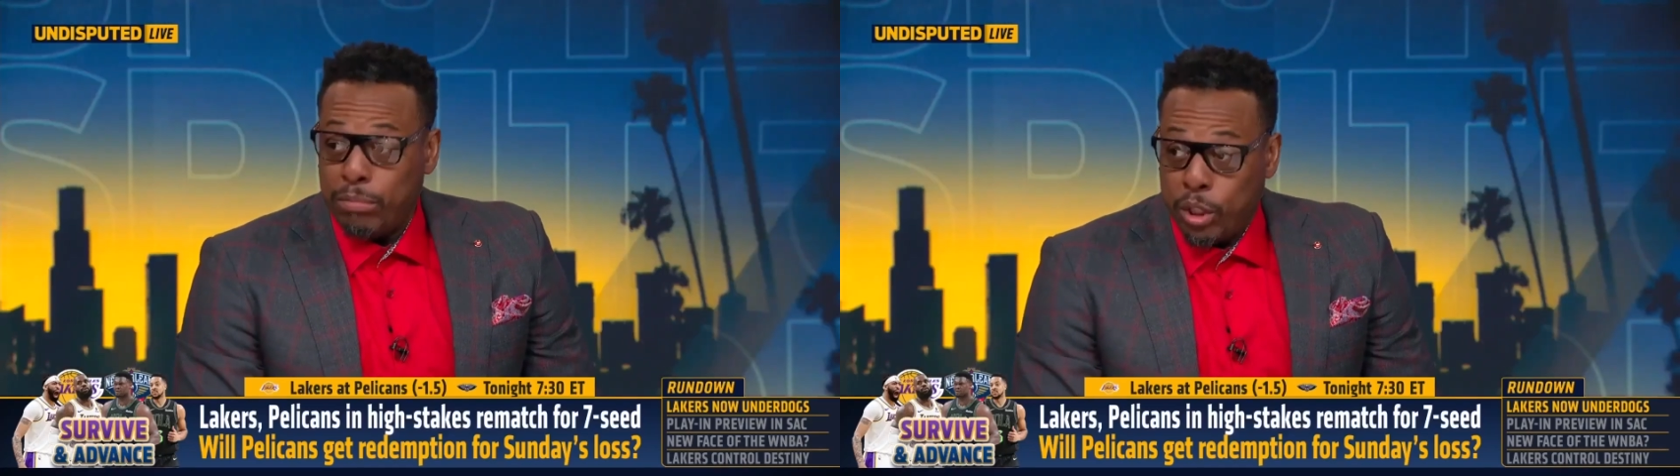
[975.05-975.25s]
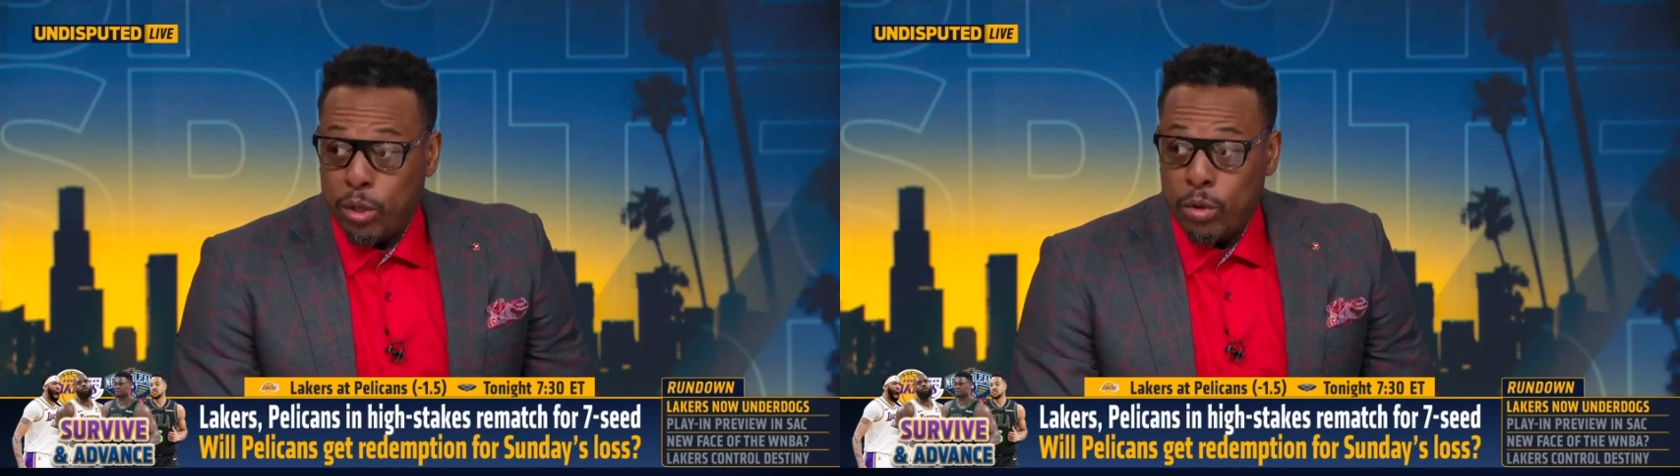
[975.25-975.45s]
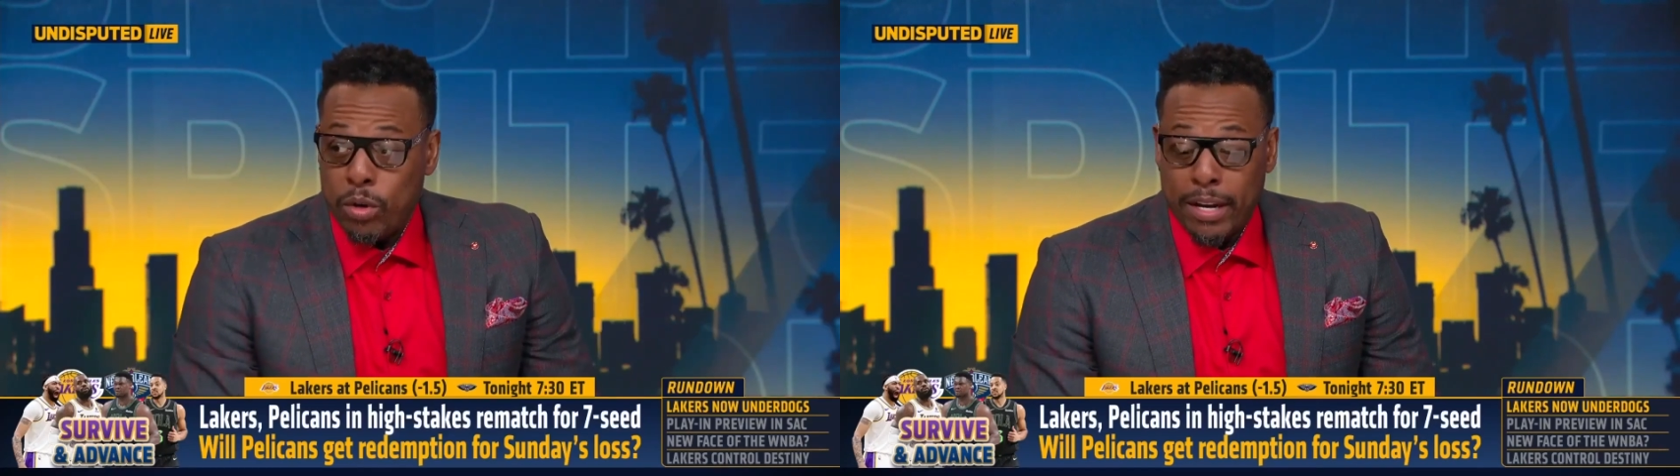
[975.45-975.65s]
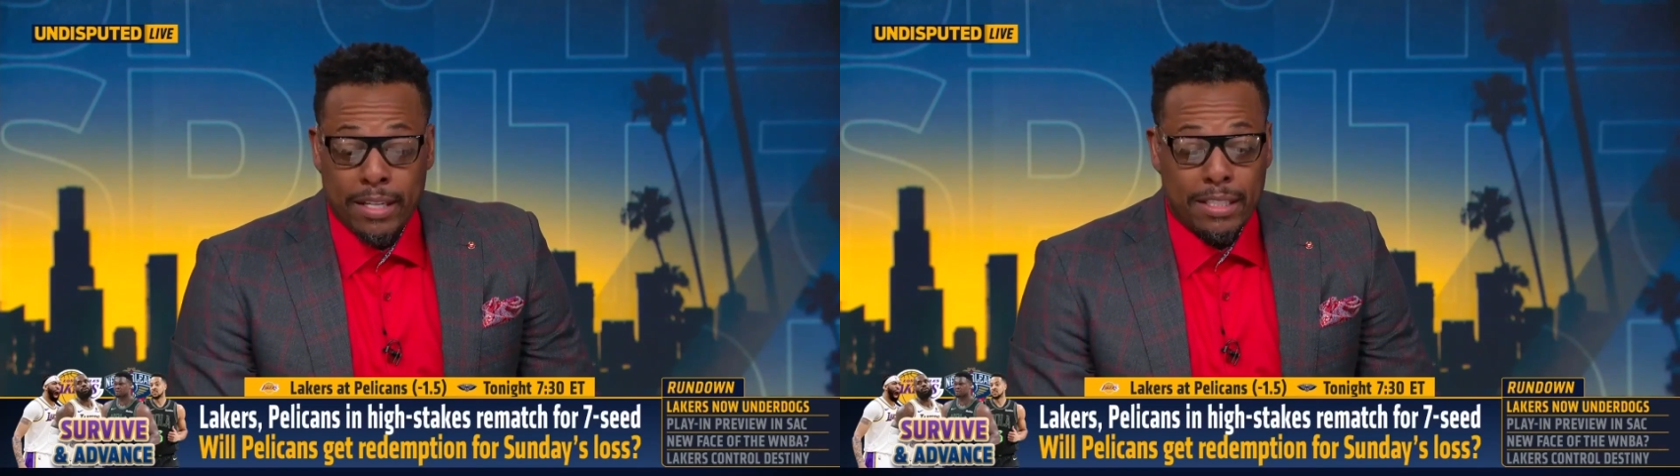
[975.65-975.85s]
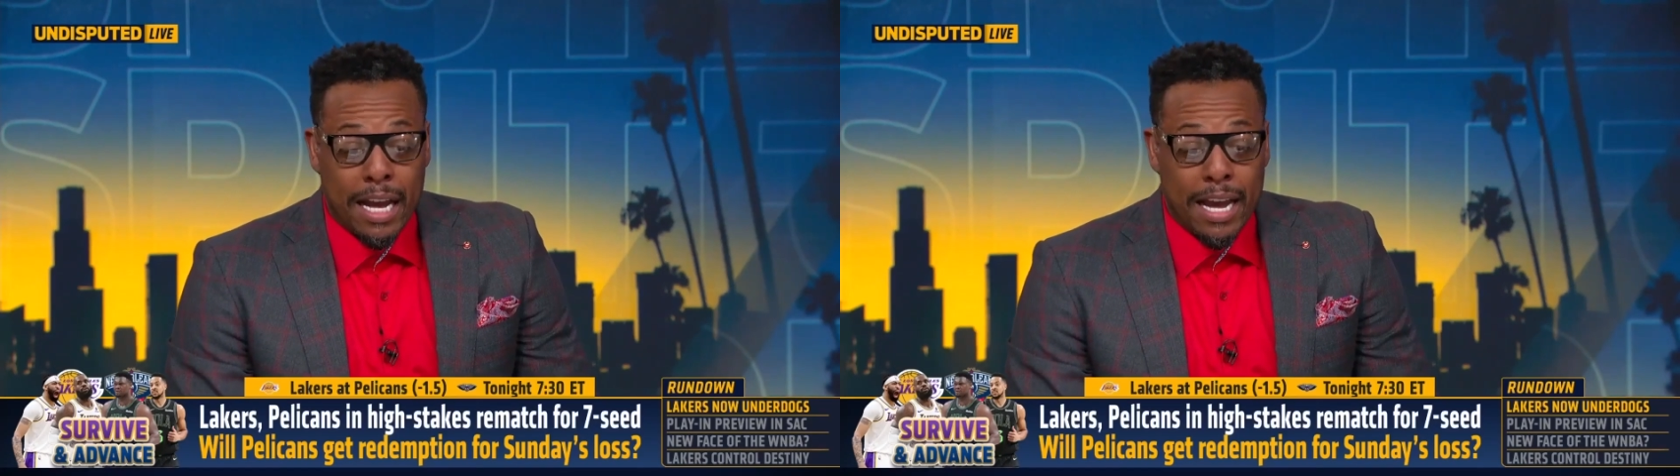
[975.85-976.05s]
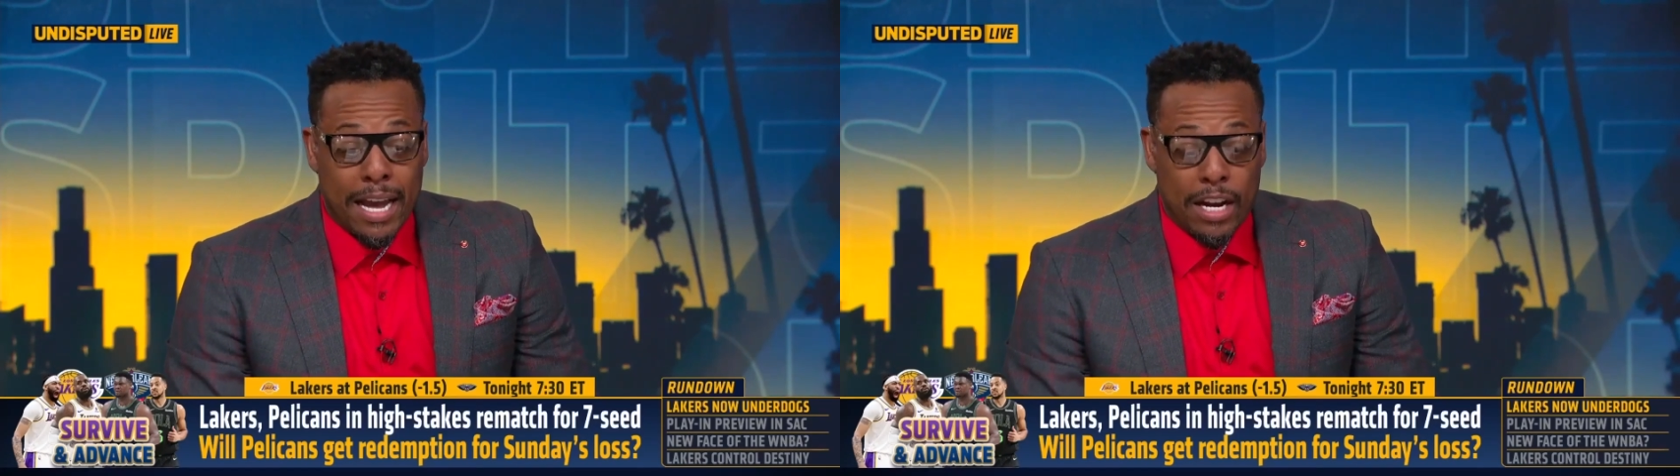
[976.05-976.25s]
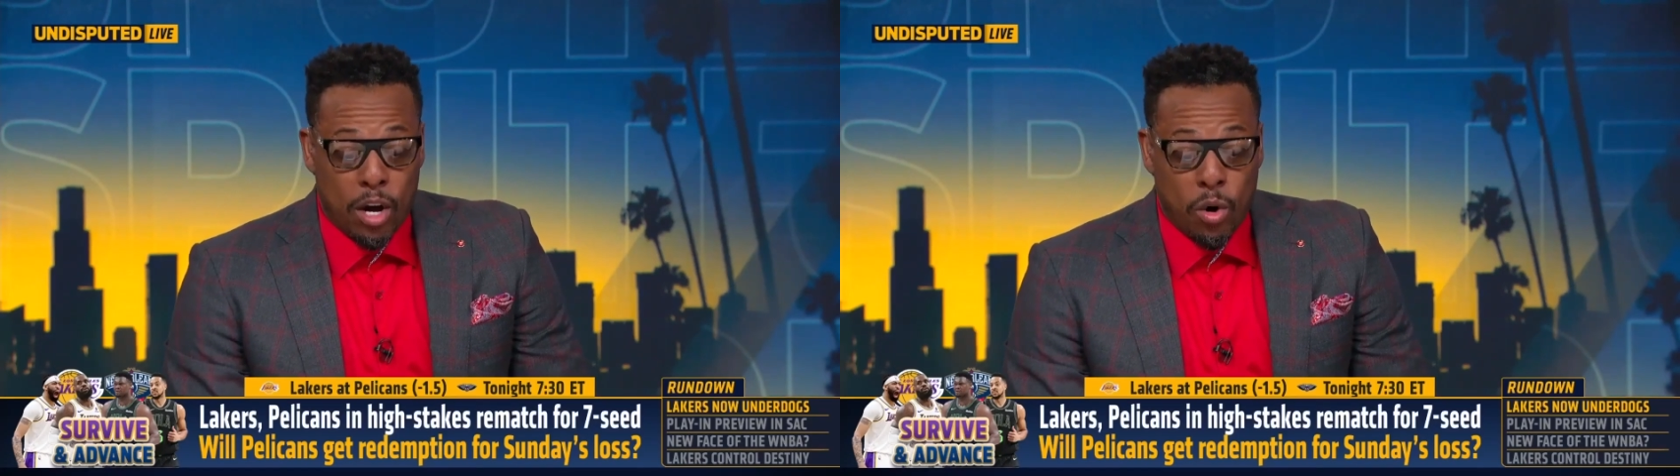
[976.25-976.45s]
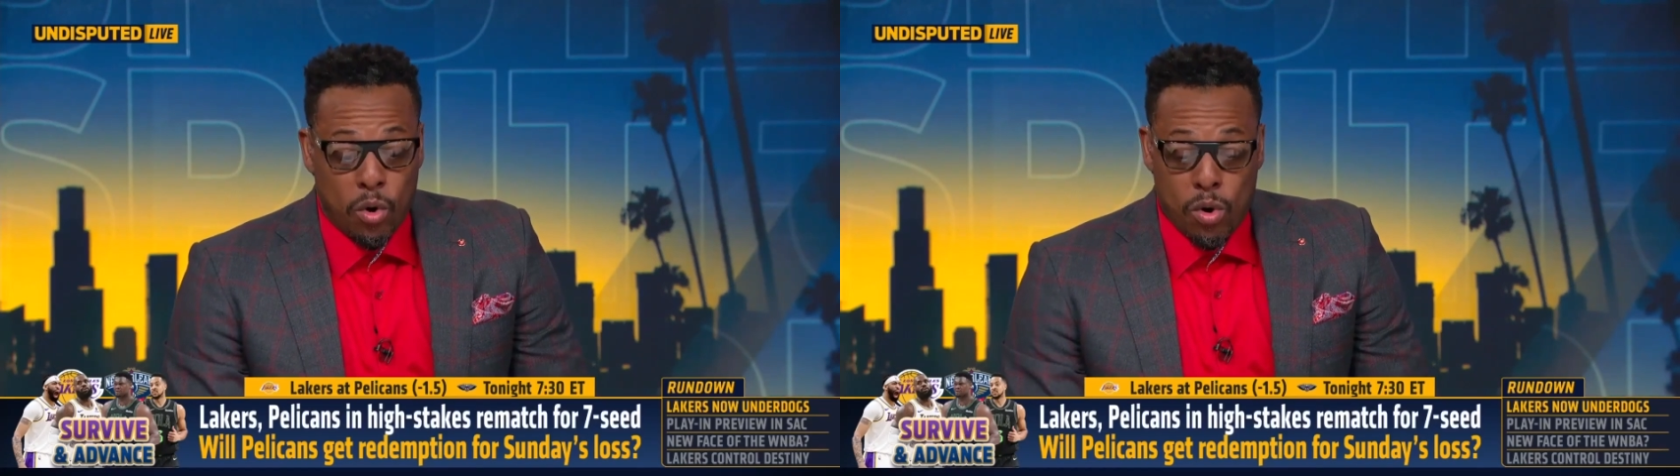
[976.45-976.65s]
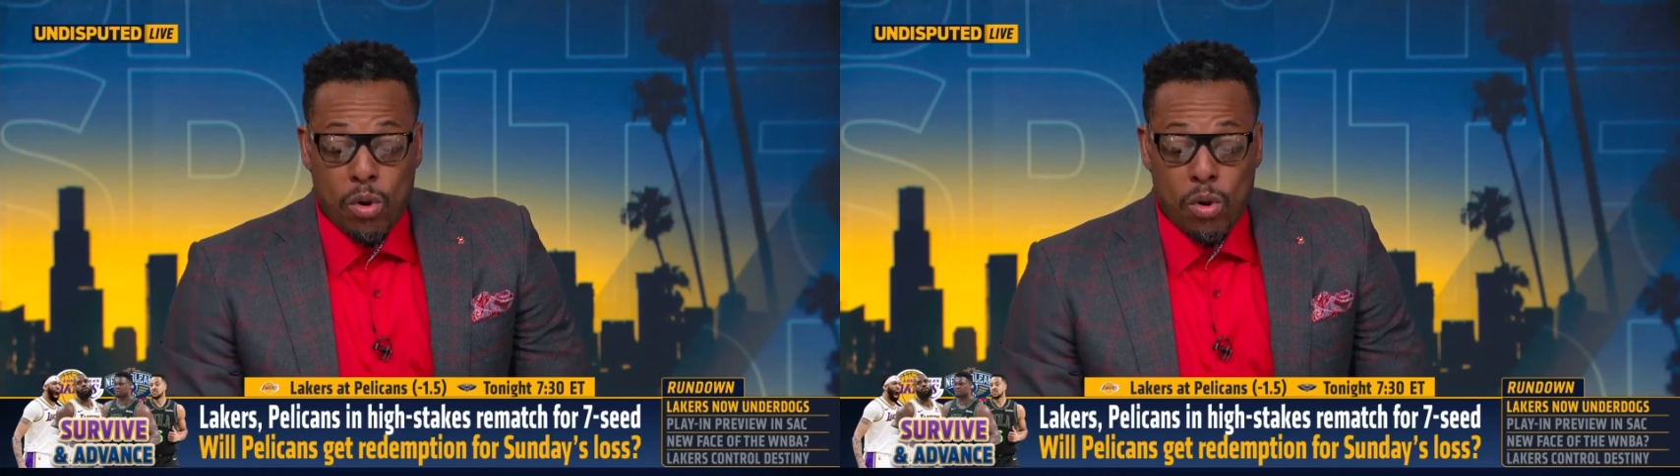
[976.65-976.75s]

too, and Zion know,